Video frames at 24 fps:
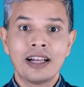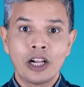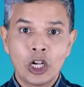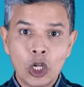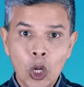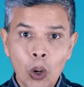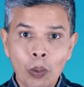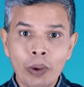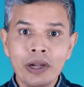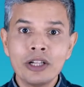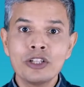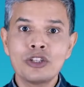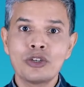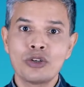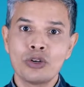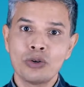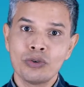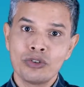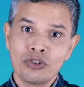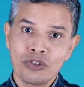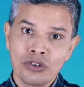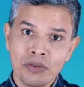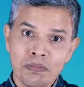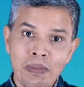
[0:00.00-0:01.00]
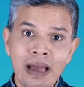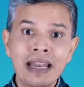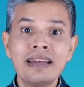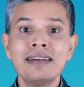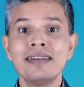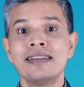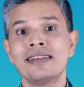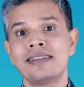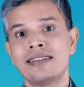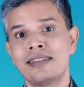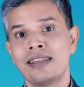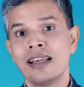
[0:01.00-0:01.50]
going through
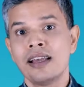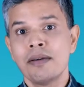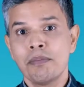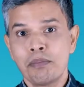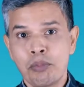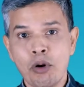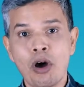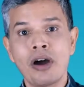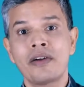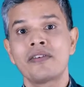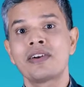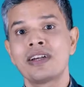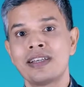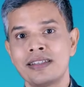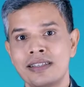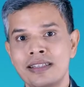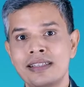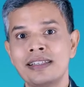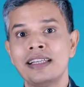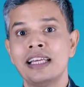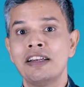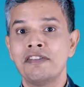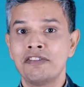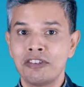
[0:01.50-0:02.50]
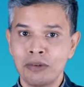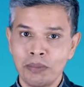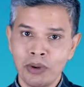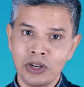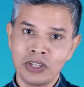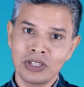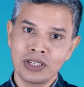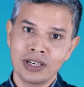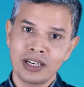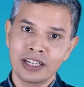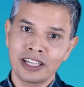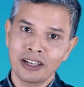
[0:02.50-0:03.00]
tremendous progress in
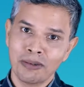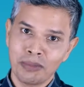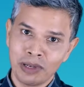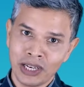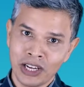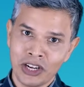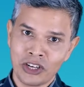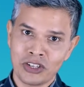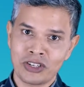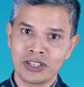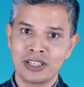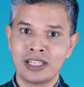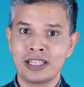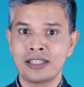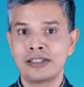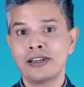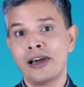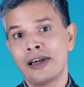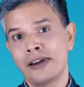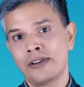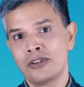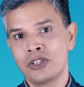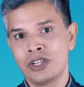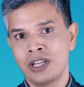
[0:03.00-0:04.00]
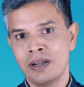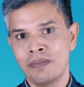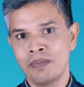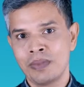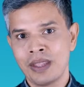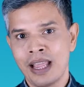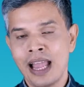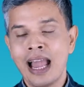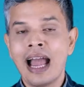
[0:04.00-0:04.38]
information and communication technology,